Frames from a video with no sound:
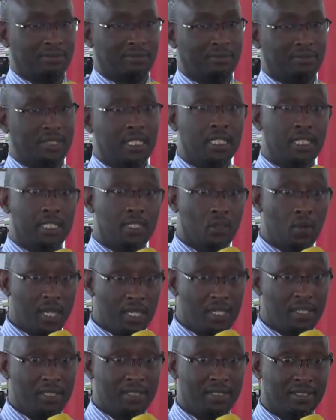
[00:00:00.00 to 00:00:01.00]
It is what?
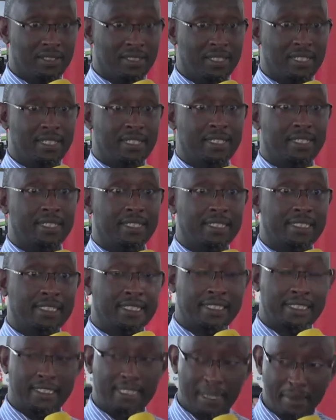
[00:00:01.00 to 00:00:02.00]

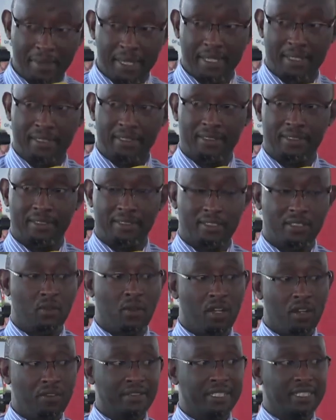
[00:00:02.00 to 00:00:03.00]
Germany. It's one
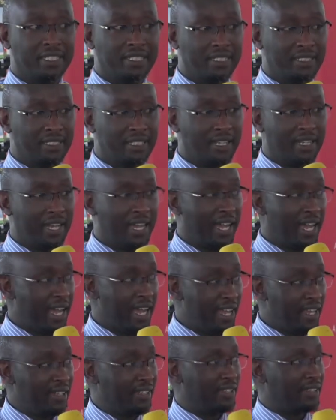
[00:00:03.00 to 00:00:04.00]
of the
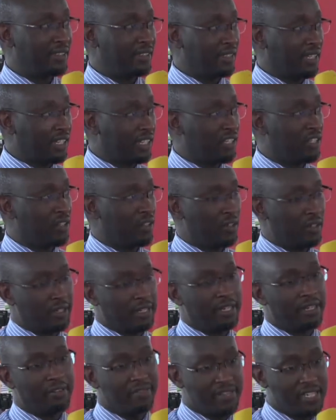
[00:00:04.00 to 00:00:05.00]
highly technical
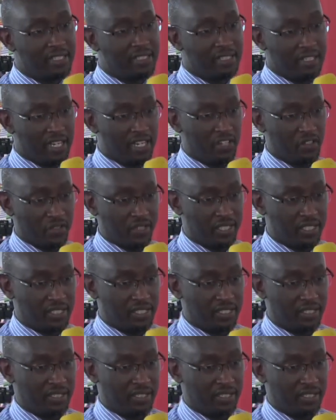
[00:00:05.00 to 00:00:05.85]
advanced countries.